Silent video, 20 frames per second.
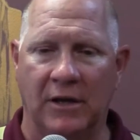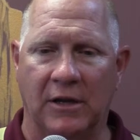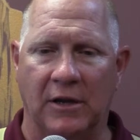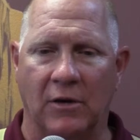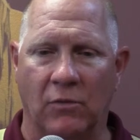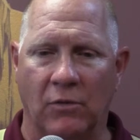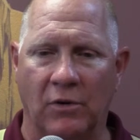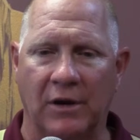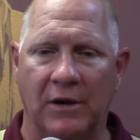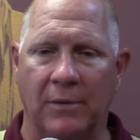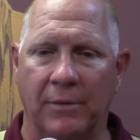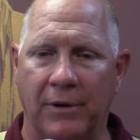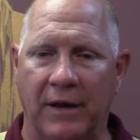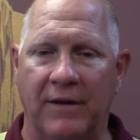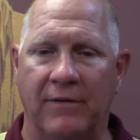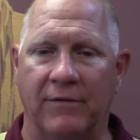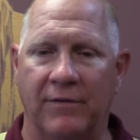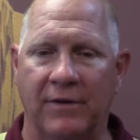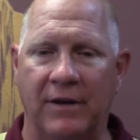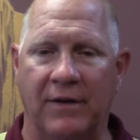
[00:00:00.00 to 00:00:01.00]
you know, we're going to up,
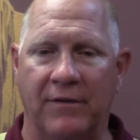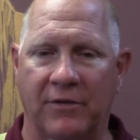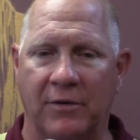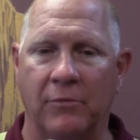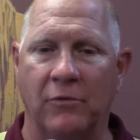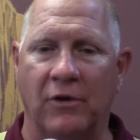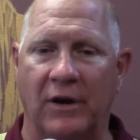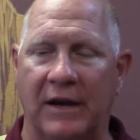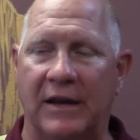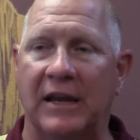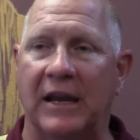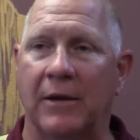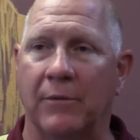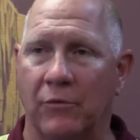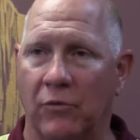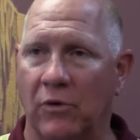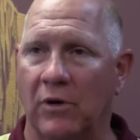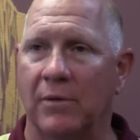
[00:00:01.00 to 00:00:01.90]
have have some great games.